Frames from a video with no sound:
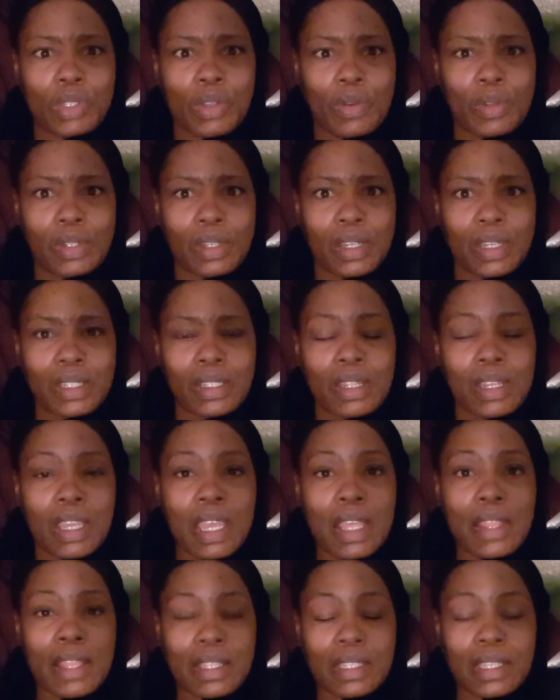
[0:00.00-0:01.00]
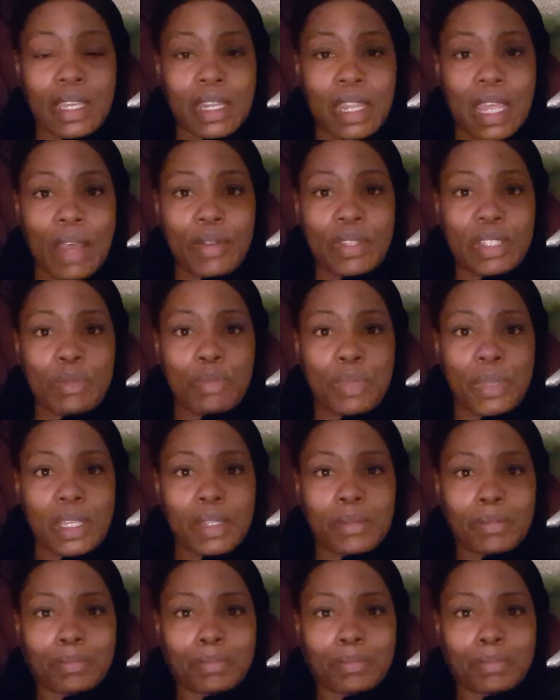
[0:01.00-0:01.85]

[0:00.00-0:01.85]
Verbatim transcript: on. That's kind of how it's been.